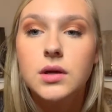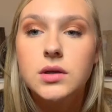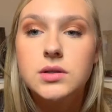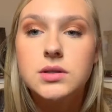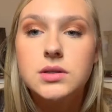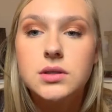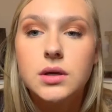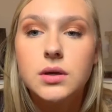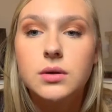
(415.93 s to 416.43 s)

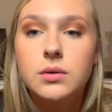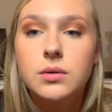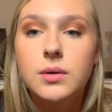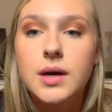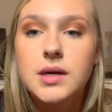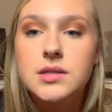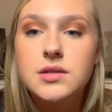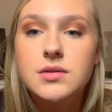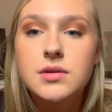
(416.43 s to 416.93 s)
So
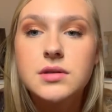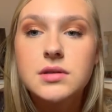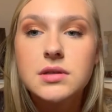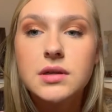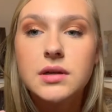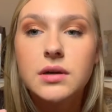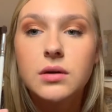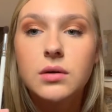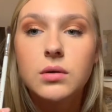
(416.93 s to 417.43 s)
as you can
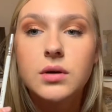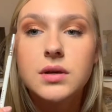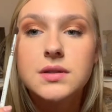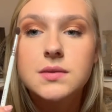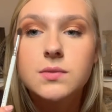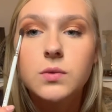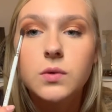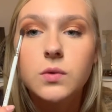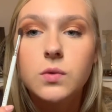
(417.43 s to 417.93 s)
tell,
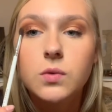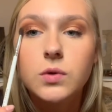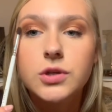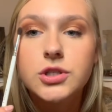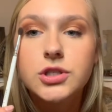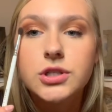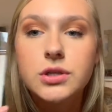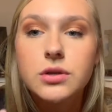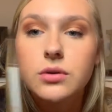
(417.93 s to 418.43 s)
it's more
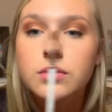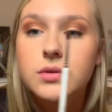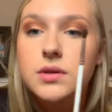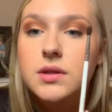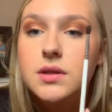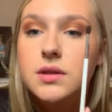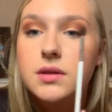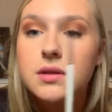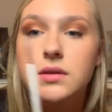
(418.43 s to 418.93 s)
orangey
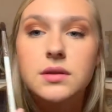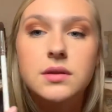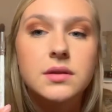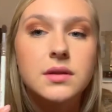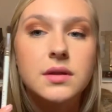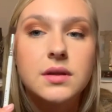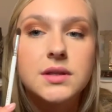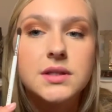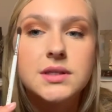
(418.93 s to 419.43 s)
on
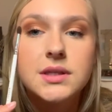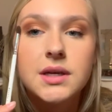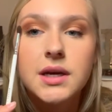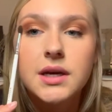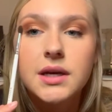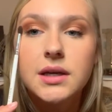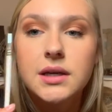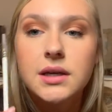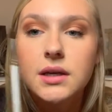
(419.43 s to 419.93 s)
this
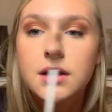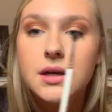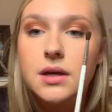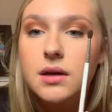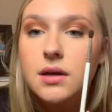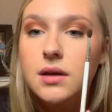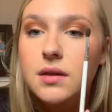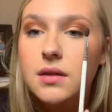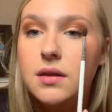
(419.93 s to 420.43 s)
side
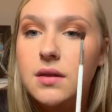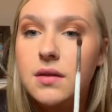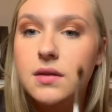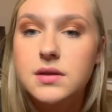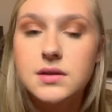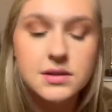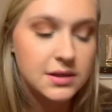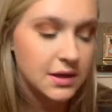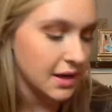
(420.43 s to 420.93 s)
than
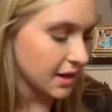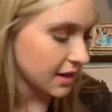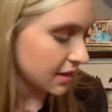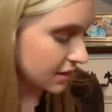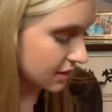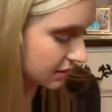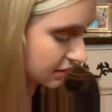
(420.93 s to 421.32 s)
this side.